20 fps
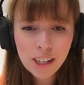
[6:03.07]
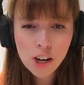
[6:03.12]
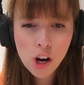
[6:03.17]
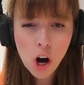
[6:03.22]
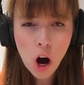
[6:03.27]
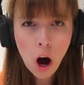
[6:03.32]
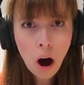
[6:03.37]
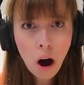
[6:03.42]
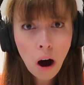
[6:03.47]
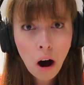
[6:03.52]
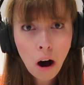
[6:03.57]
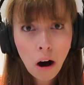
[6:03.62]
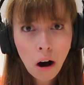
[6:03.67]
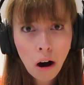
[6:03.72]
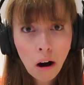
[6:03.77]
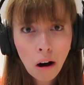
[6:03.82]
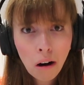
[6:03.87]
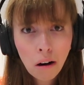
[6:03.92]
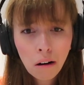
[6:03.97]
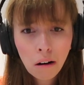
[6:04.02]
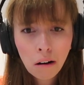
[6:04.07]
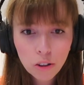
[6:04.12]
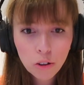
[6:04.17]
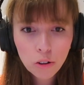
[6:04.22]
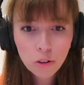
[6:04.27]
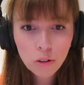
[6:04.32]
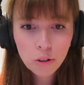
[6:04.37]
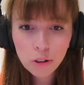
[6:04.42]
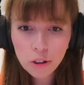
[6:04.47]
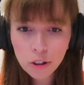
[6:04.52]
Ooh,
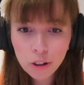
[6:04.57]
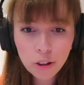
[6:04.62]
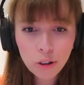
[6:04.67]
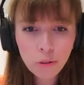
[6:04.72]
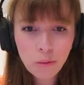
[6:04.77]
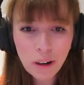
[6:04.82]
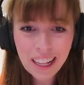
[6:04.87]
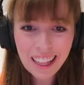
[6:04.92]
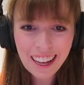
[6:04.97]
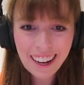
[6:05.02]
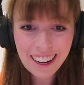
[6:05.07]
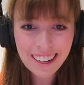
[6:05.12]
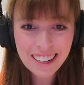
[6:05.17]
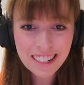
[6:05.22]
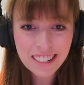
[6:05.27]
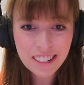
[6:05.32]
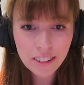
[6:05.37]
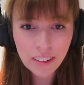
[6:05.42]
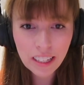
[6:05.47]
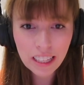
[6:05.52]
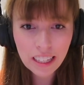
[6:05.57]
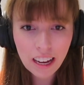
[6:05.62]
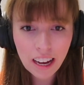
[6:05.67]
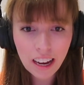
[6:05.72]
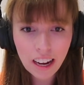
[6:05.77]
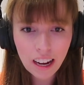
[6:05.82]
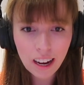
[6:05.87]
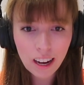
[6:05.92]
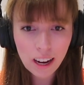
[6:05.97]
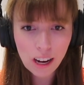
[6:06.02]
what are they gonna do in
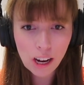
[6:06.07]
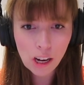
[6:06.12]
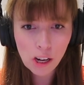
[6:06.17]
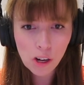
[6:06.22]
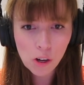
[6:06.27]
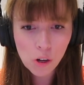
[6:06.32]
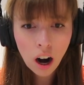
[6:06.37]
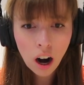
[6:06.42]
there?